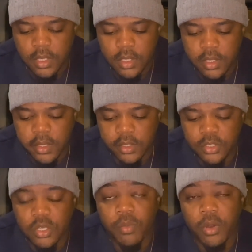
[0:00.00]
There's
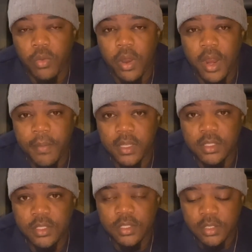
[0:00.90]
some
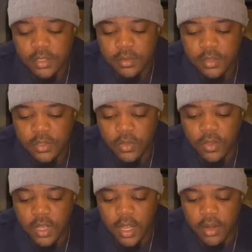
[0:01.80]
requirements, so
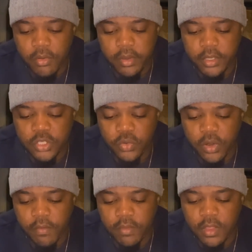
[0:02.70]
I'll read through
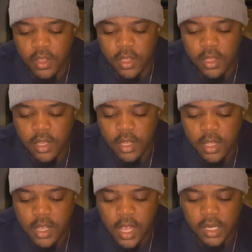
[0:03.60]
everything
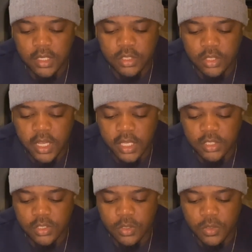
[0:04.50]
and let you guys
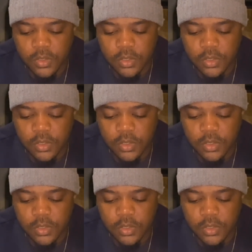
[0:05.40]
know.